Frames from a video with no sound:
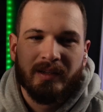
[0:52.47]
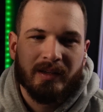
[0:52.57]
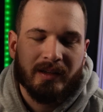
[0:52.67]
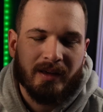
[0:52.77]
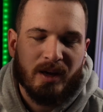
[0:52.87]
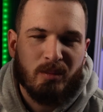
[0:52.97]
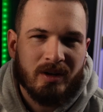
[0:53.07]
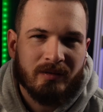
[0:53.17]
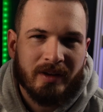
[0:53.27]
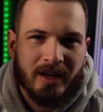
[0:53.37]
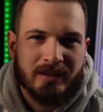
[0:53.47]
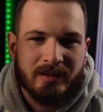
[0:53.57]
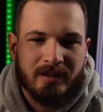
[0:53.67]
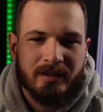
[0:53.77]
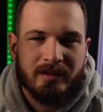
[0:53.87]
I, I bet if I asked
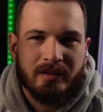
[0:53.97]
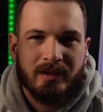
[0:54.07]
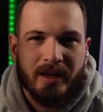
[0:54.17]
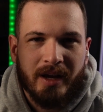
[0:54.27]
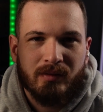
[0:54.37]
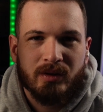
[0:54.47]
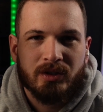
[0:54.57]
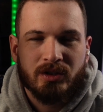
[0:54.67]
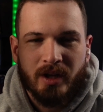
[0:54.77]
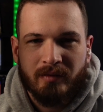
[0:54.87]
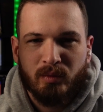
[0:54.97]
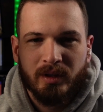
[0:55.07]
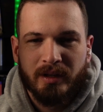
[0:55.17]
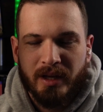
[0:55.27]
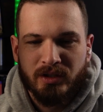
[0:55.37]
the, the average
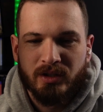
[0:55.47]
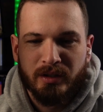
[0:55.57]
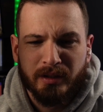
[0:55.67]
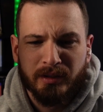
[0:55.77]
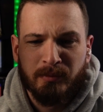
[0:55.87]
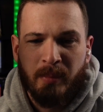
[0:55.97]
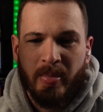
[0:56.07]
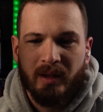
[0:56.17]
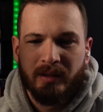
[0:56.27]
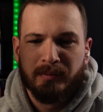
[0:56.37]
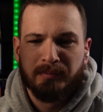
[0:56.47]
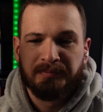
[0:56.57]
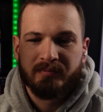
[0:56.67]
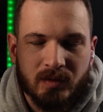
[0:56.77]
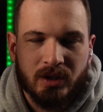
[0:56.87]
software engineer, um,
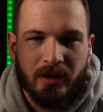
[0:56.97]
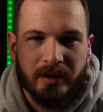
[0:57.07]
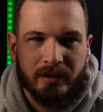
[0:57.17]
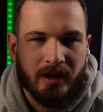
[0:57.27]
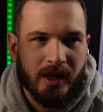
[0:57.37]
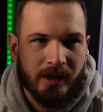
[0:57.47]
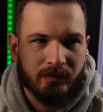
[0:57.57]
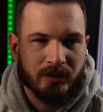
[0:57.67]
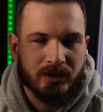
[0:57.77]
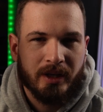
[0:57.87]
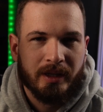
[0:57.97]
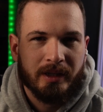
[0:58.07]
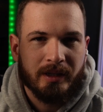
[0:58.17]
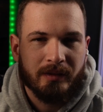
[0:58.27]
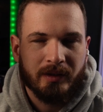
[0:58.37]
sorry, not average,
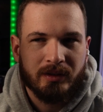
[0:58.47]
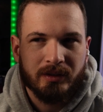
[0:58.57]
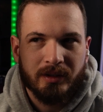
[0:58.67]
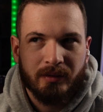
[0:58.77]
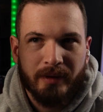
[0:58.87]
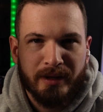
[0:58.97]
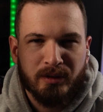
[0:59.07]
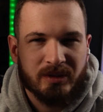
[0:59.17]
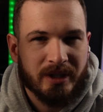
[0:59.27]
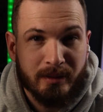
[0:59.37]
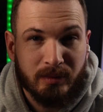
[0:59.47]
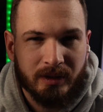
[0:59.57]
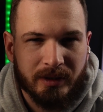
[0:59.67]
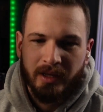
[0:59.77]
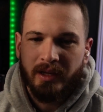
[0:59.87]
if I took a random
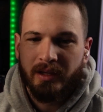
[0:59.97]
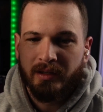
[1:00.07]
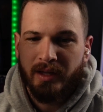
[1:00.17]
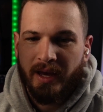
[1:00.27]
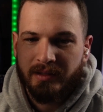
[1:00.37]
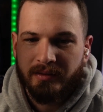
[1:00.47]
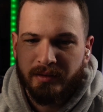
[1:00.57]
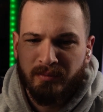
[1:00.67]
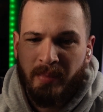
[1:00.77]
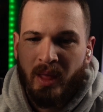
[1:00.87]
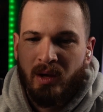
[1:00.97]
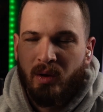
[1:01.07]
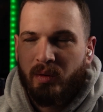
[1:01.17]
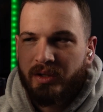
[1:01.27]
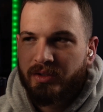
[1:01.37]
sampling and asked them,
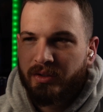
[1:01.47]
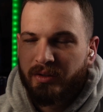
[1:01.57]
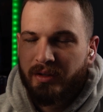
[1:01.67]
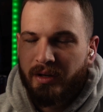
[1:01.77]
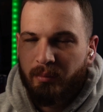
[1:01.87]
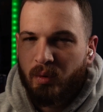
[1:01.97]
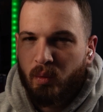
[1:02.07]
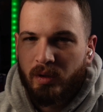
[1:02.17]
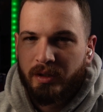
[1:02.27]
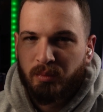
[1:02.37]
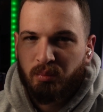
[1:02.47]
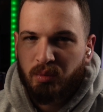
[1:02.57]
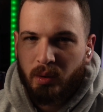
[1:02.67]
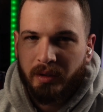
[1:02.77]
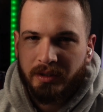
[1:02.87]
what is your number one
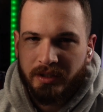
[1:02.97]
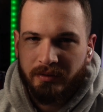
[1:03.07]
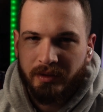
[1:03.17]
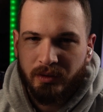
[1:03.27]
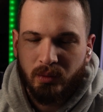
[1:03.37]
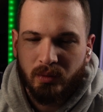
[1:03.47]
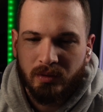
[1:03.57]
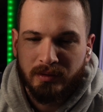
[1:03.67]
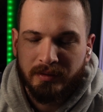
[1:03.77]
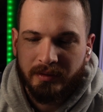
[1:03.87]
productivity tool